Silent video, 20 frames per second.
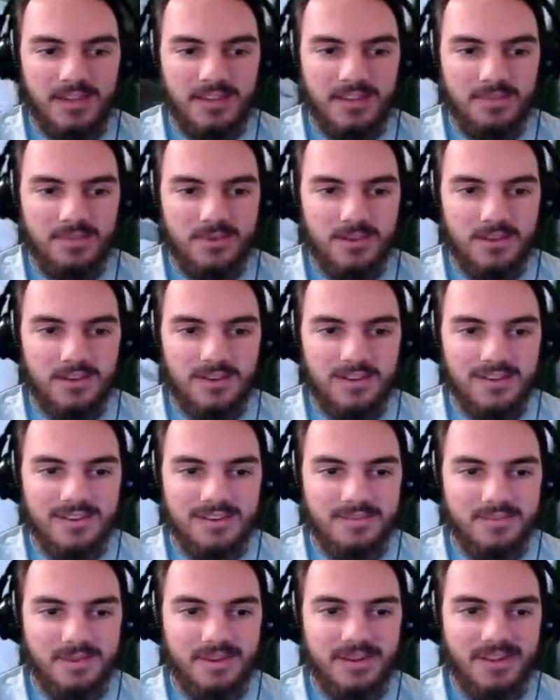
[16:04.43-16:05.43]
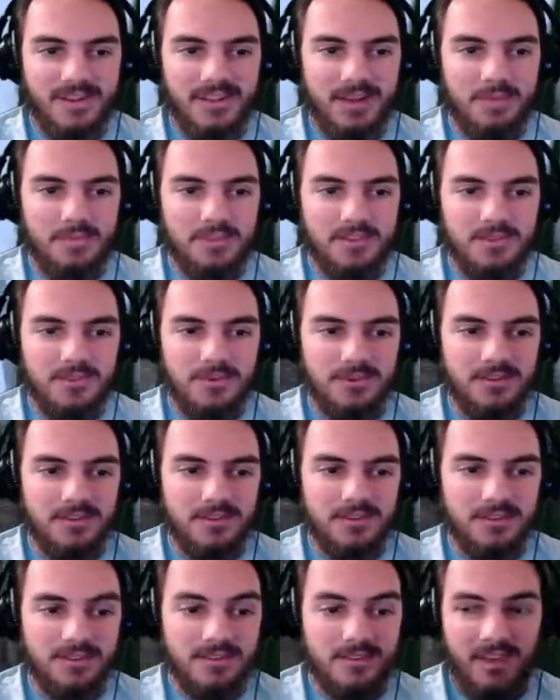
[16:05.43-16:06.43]
spawn on top of these
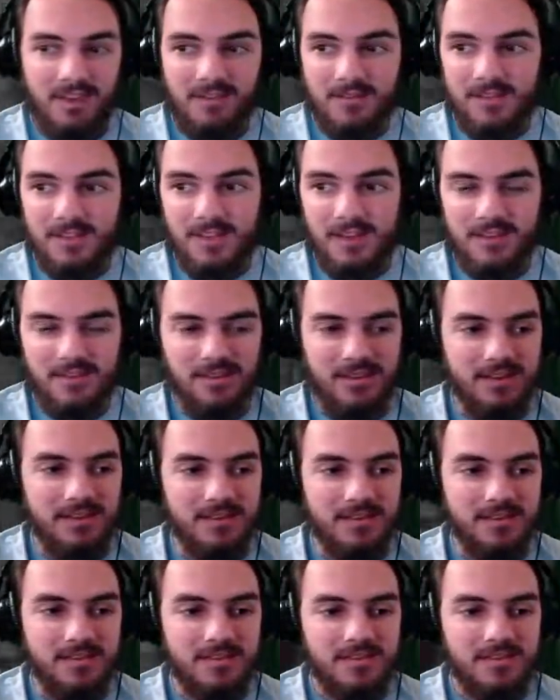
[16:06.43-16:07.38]
walls, because they have a lot of lighting.